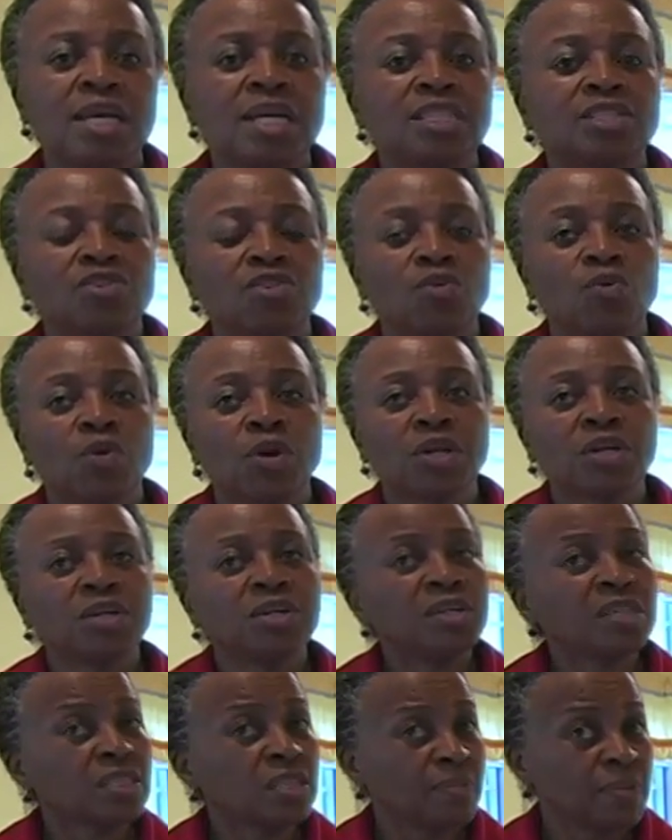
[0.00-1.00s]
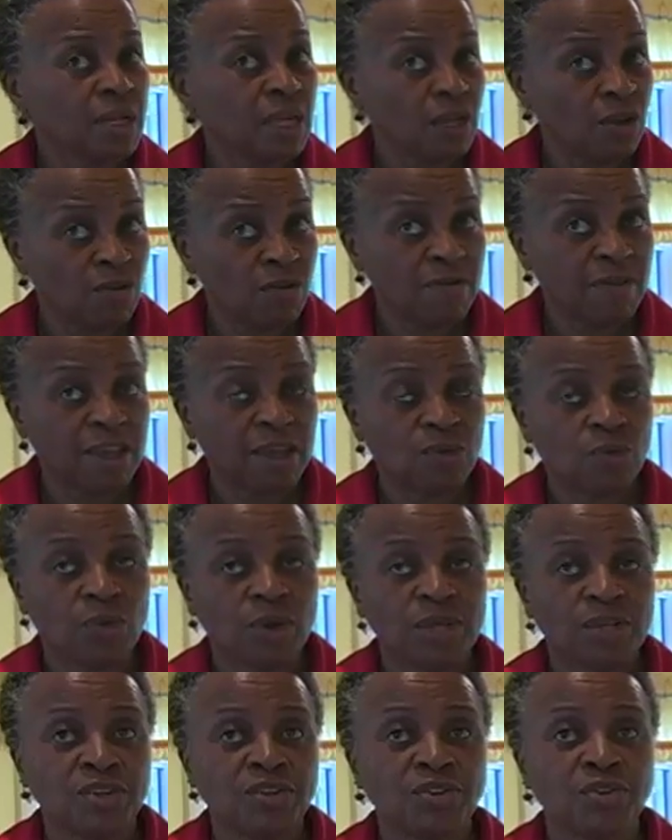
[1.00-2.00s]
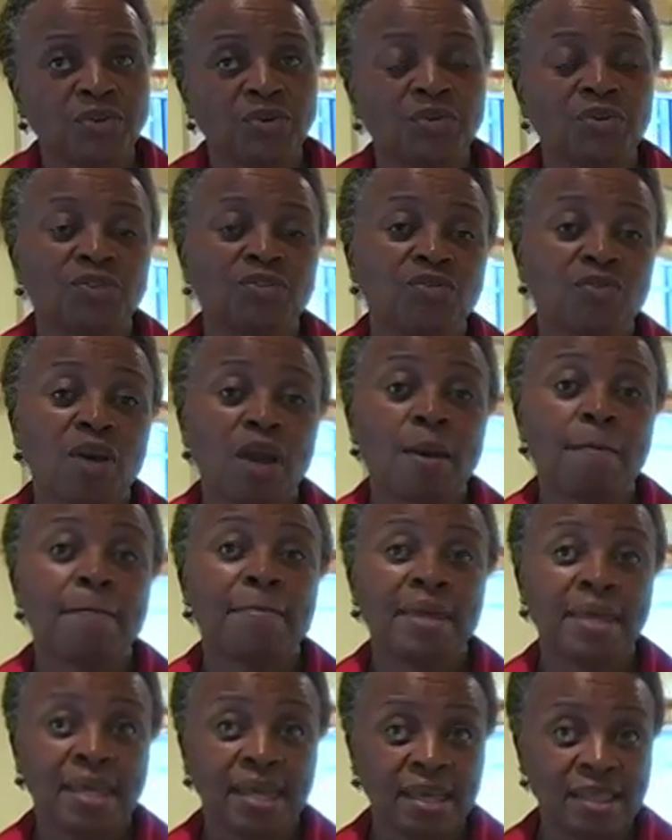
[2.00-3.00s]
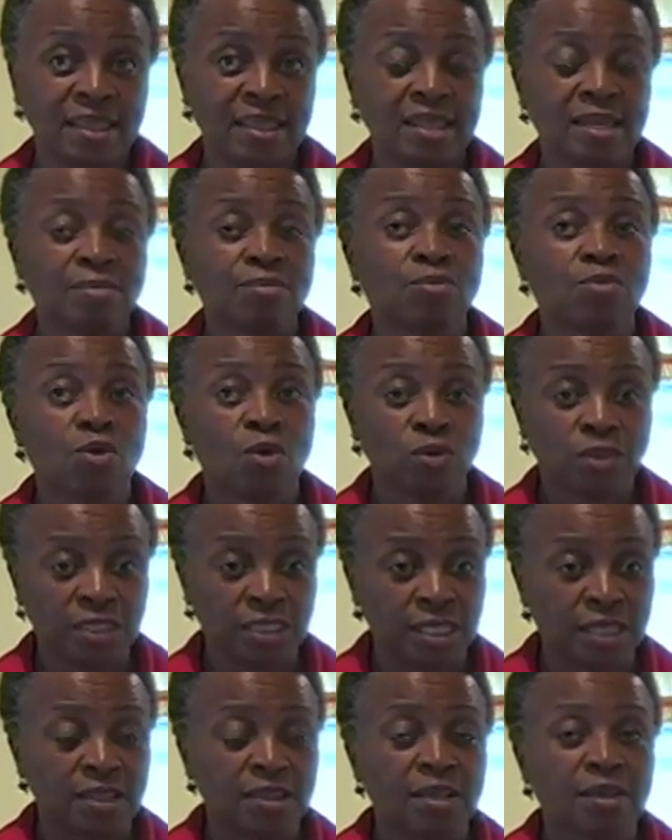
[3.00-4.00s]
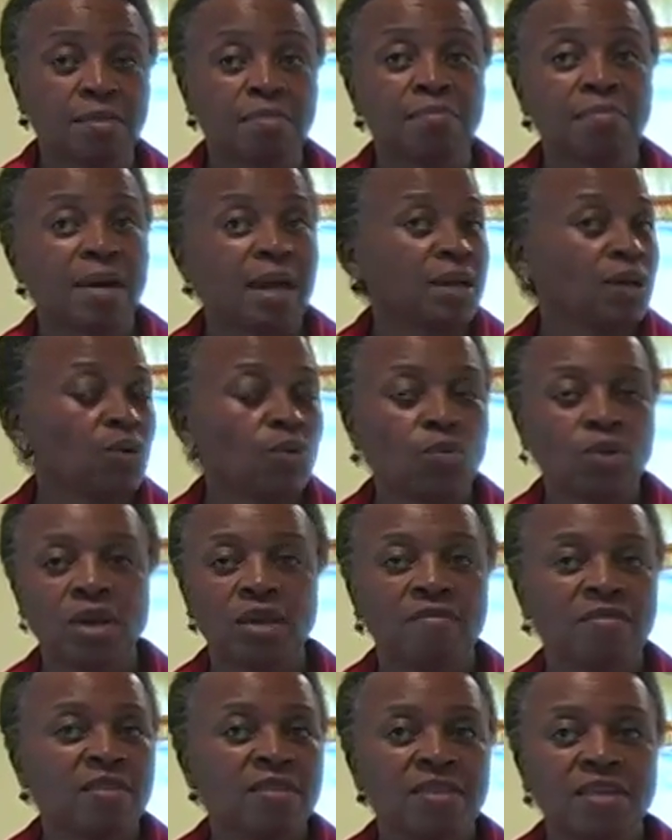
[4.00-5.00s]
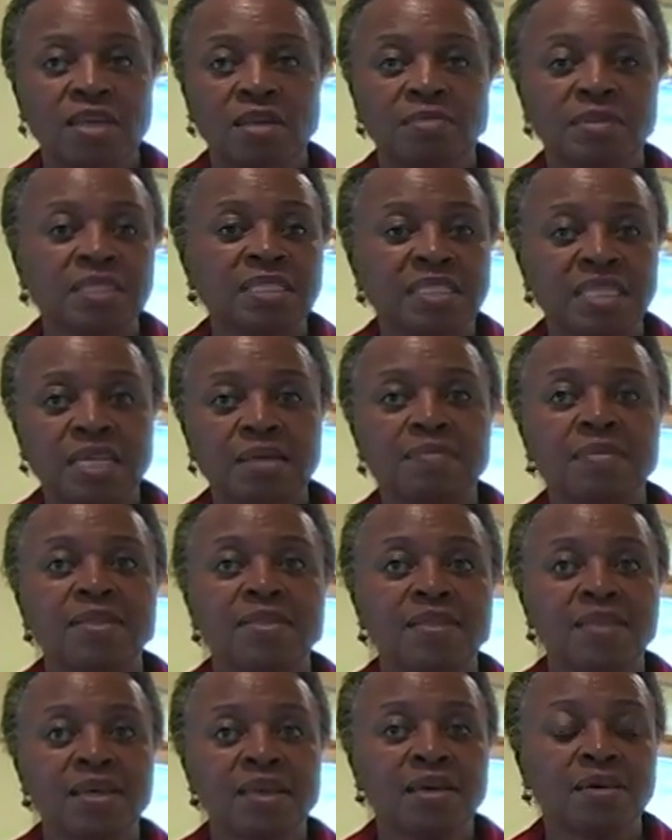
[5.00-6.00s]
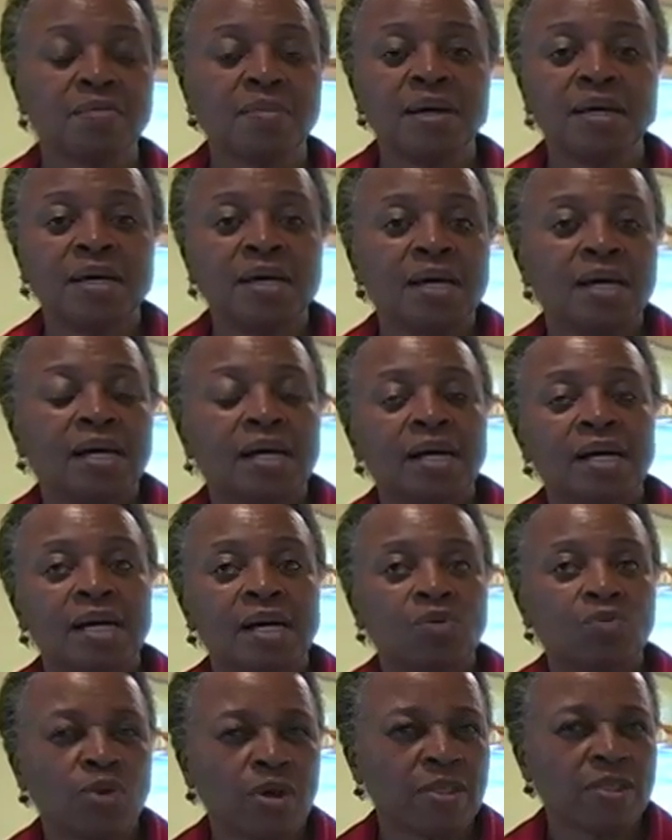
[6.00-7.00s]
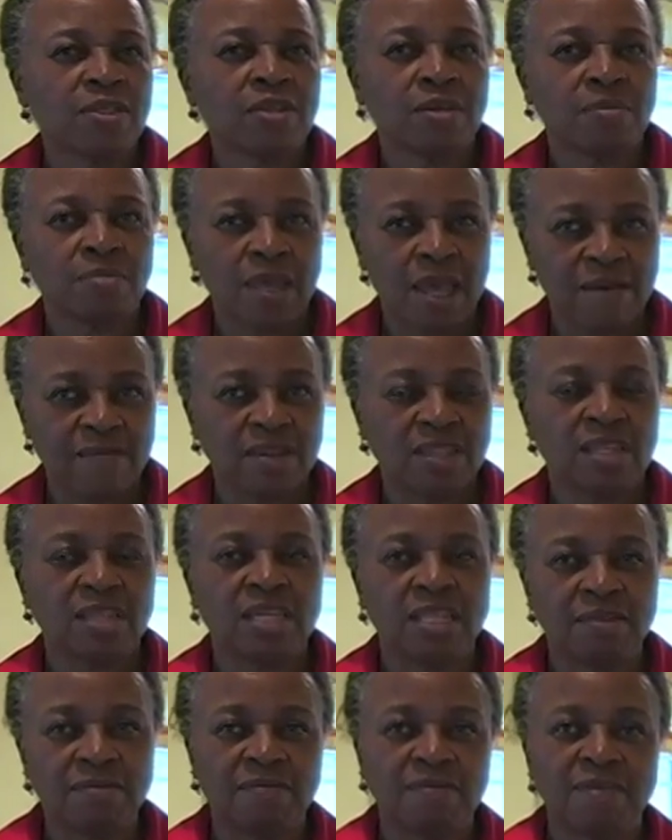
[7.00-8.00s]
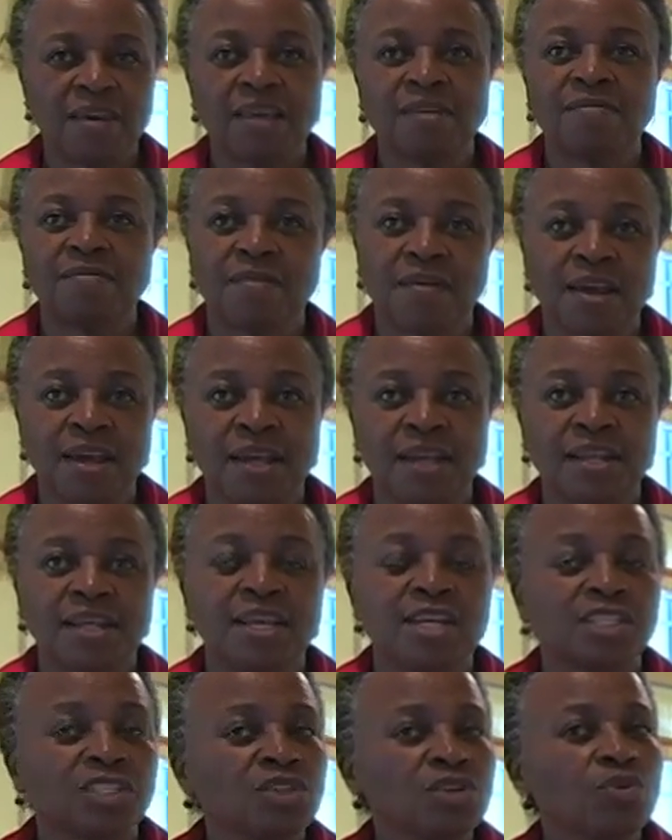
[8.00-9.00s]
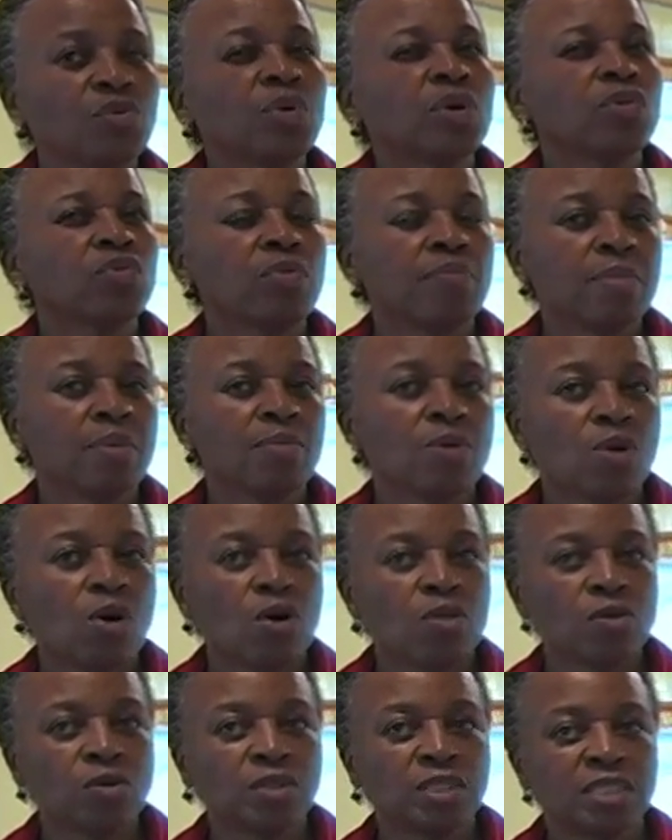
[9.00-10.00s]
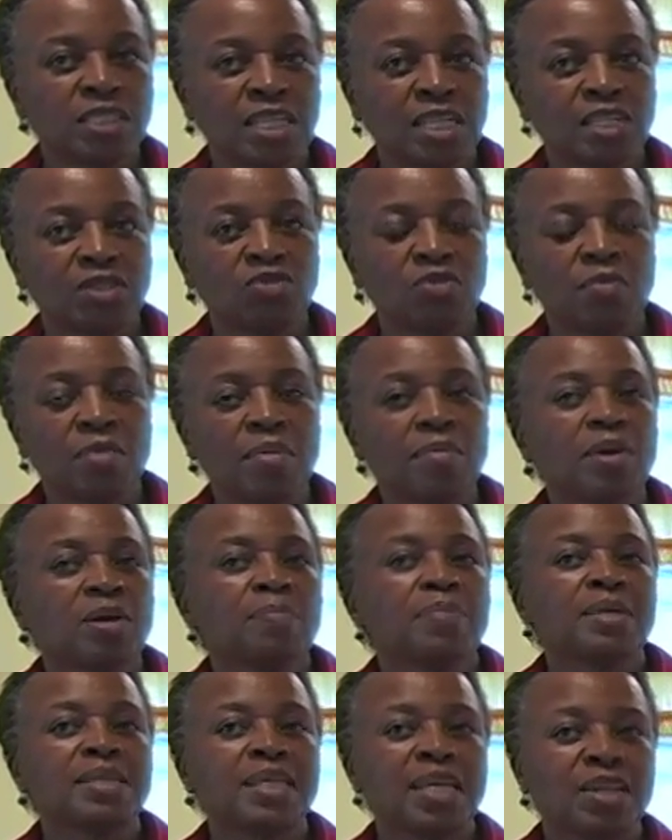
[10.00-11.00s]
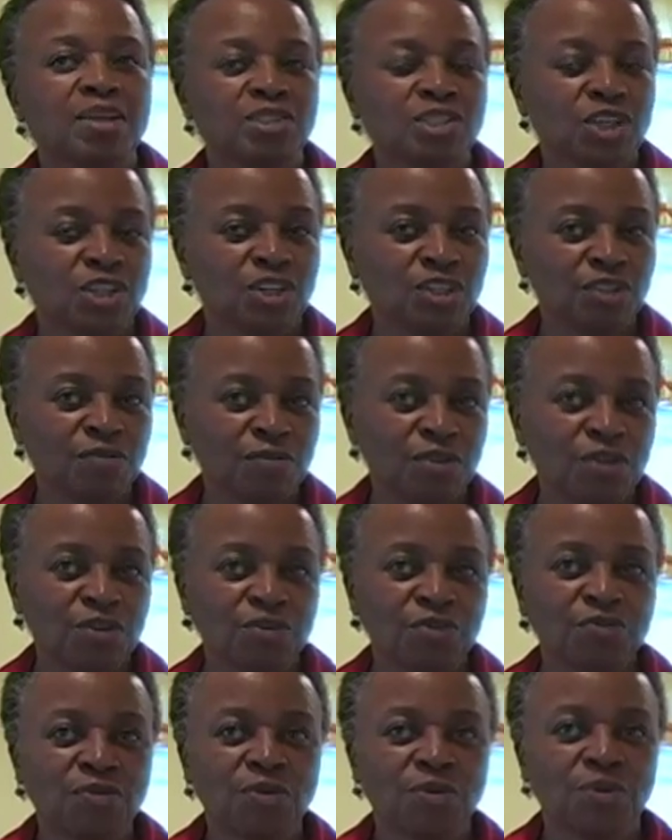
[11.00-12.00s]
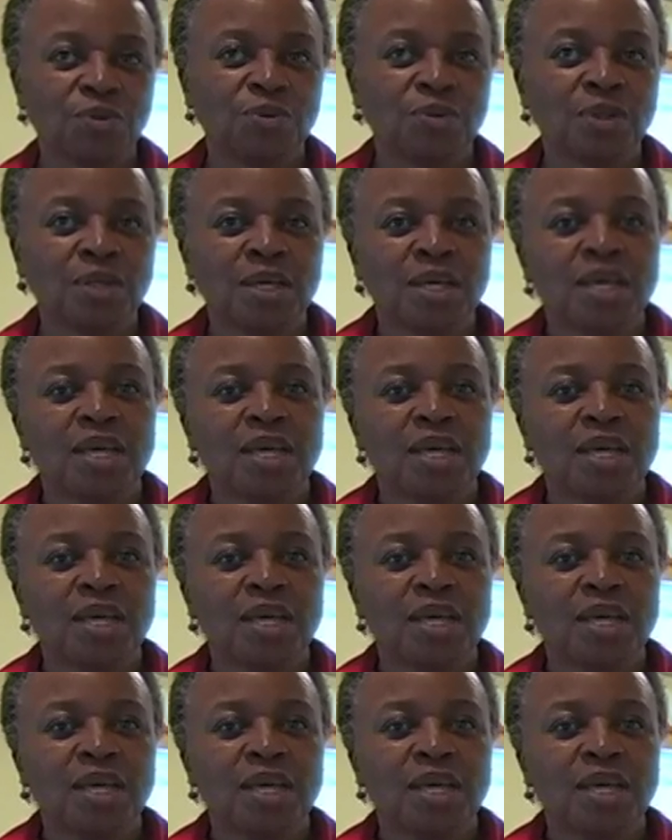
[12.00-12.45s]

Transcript: So you want to cook them in a low-fat way too. Try baking them, roasting them, microwaving them, steaming them, rather than having the deep fat fried. So you want to remember all those things. Remember, potatoes are good for you food.